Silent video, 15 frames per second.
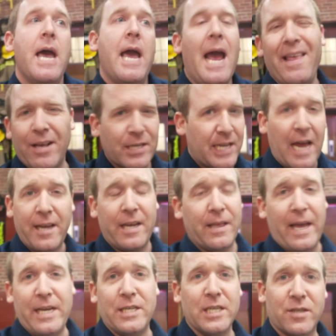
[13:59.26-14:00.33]
And there's
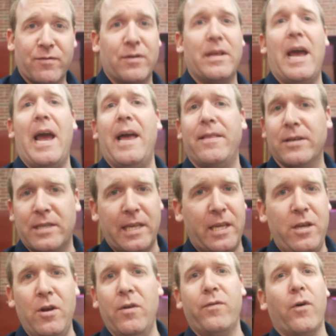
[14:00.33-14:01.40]
calculations for that. There's the
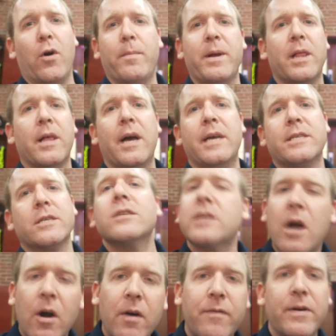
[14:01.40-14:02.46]
Q formulas, there's
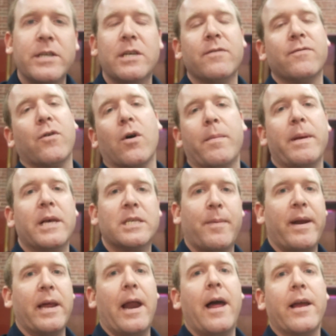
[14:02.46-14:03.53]
coefficient formulas
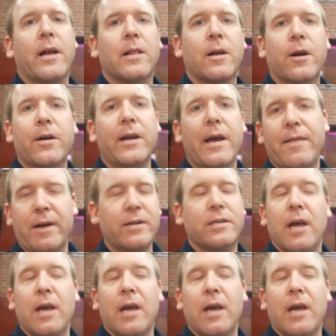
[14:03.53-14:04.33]
depending on how you learned it. There's